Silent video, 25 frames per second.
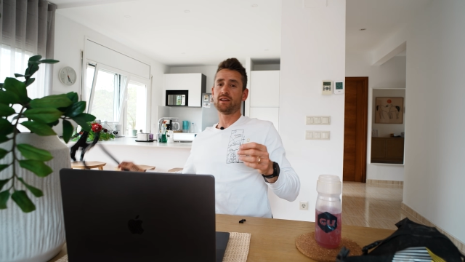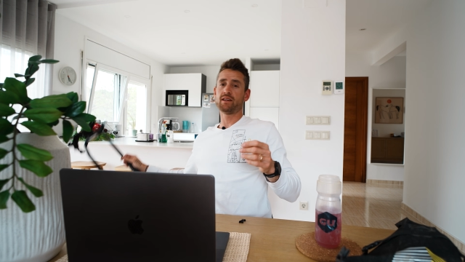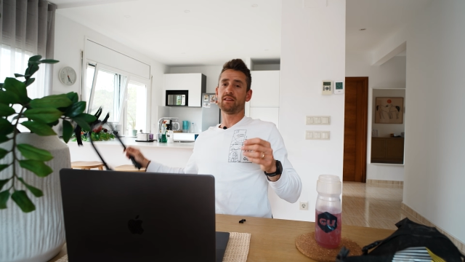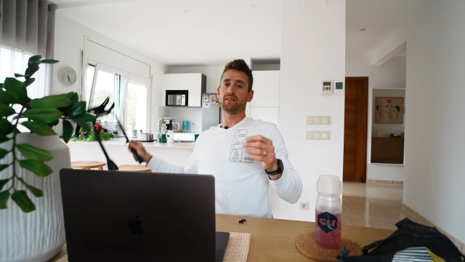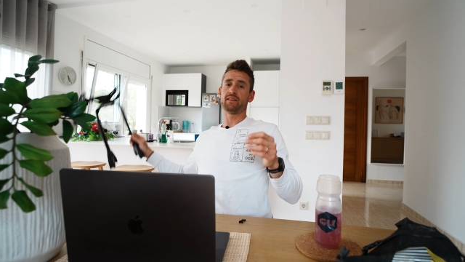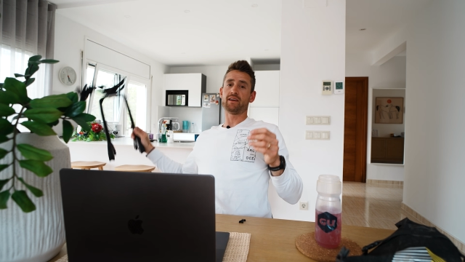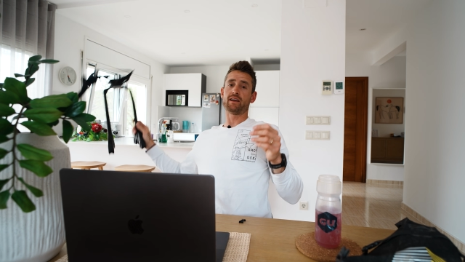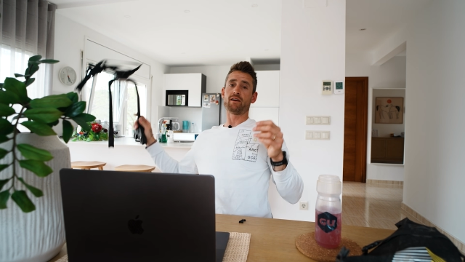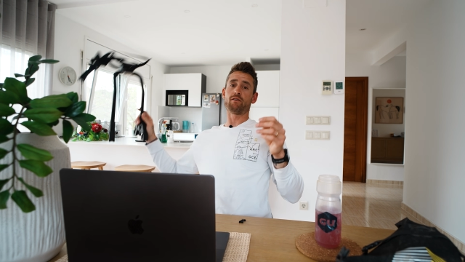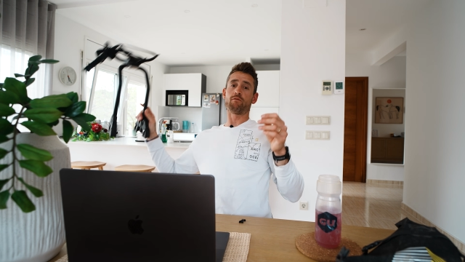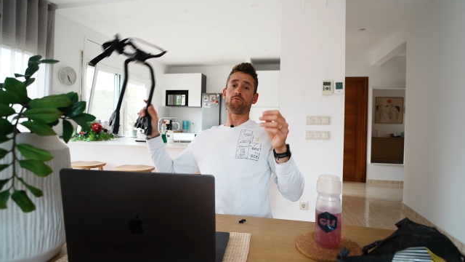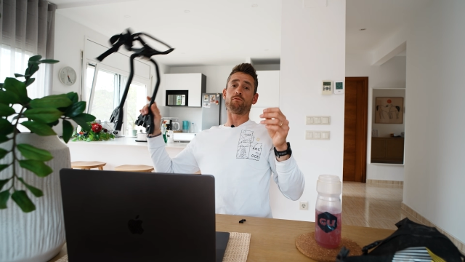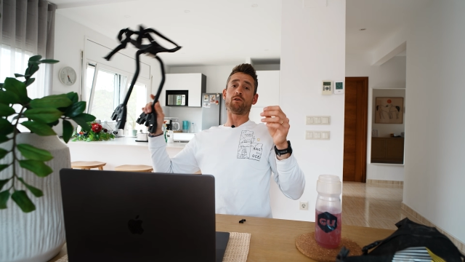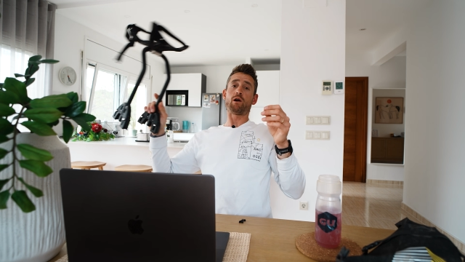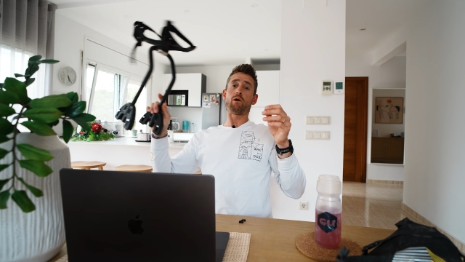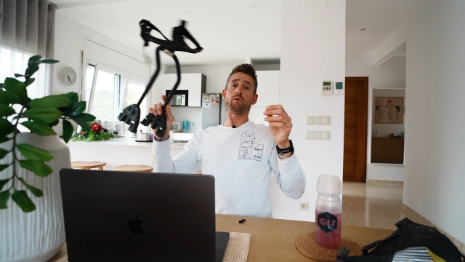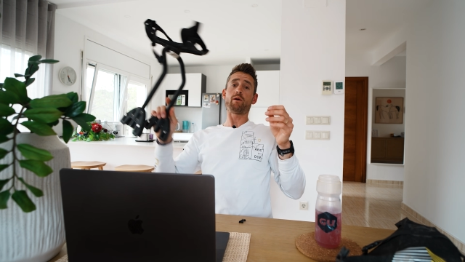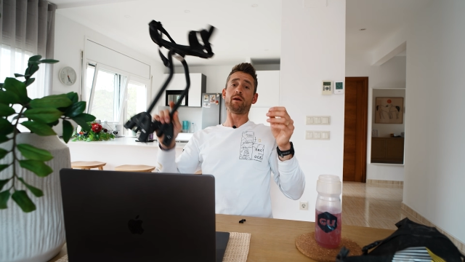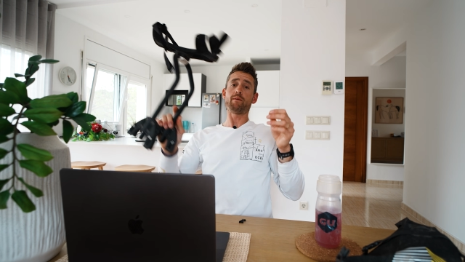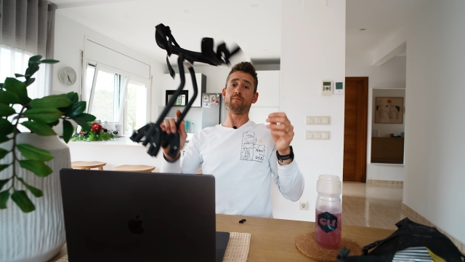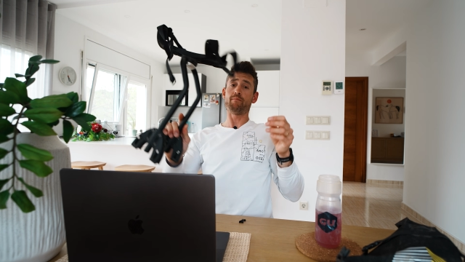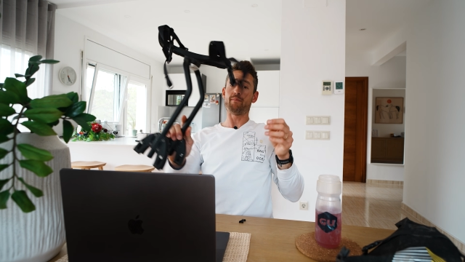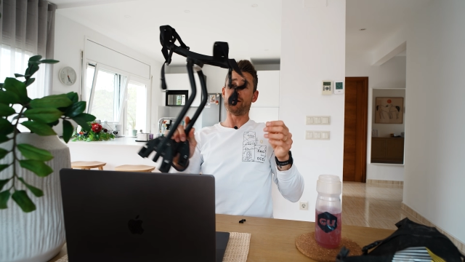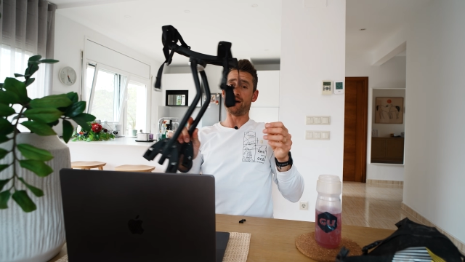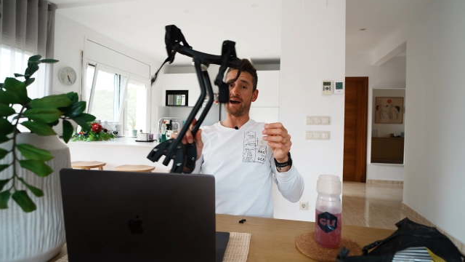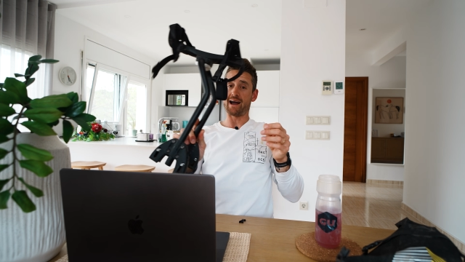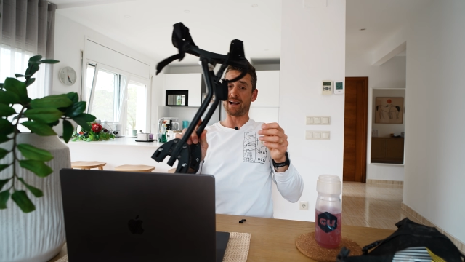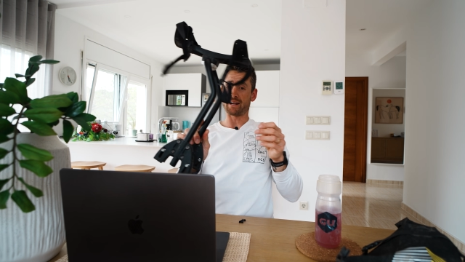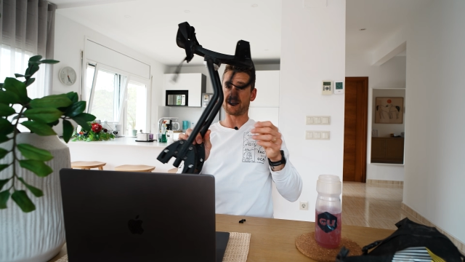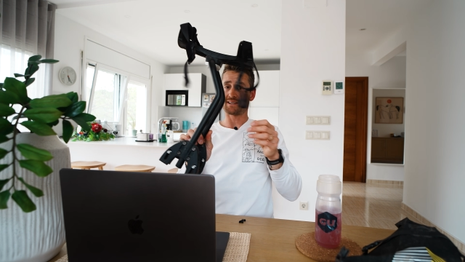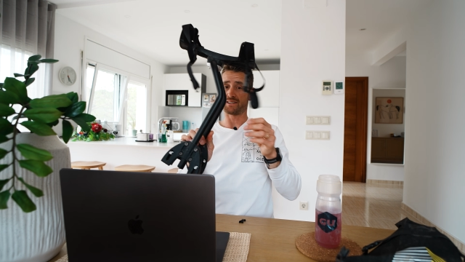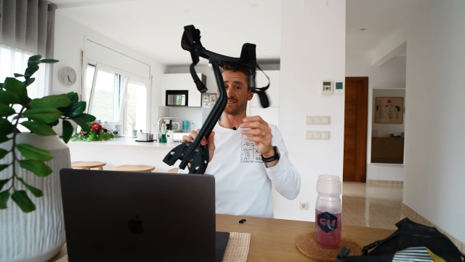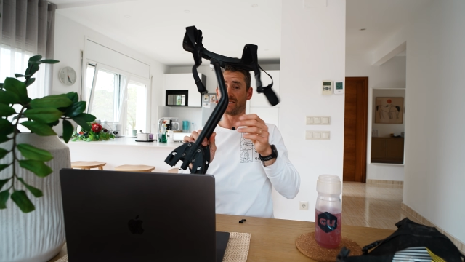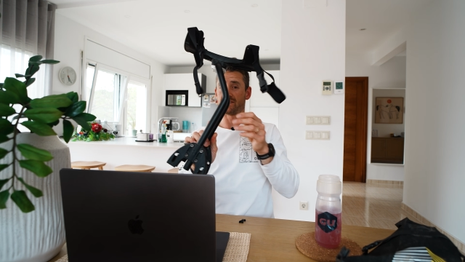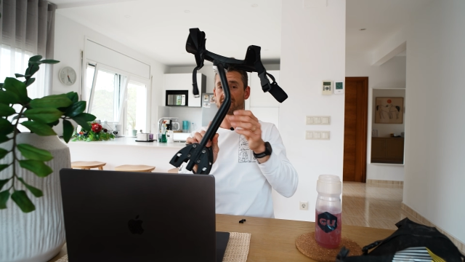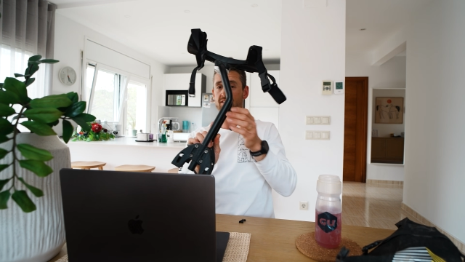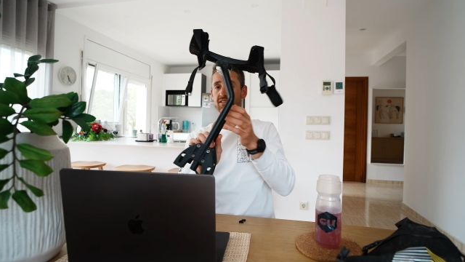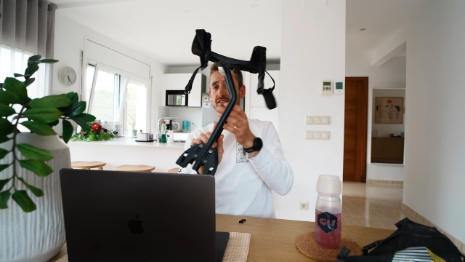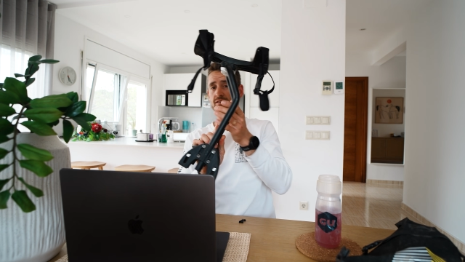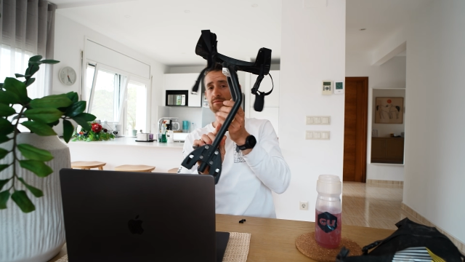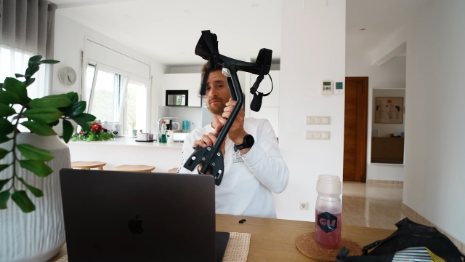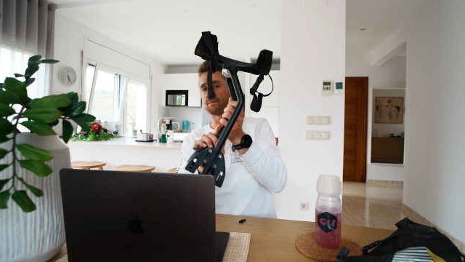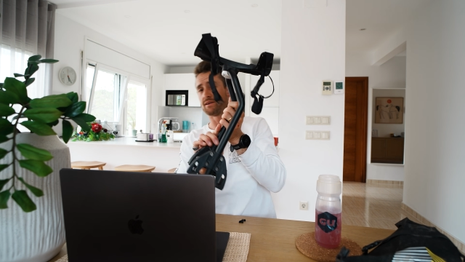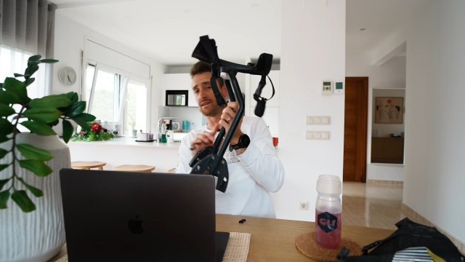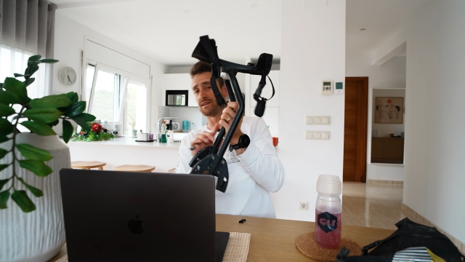the Aeroe bag system